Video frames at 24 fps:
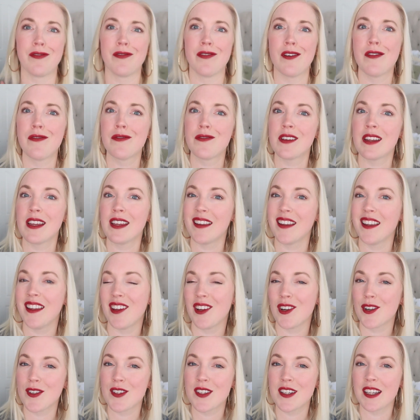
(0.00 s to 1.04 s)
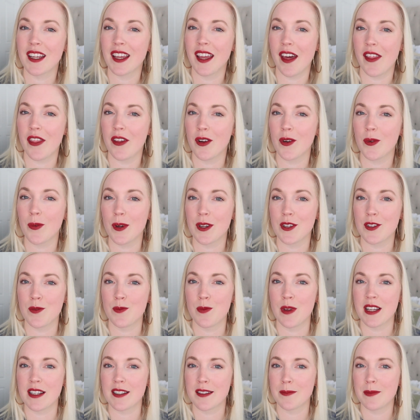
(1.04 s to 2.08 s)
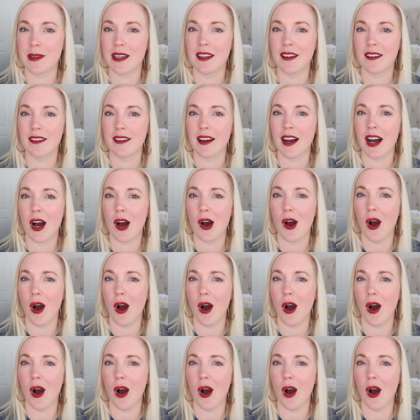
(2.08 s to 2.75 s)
15 years together, which makes me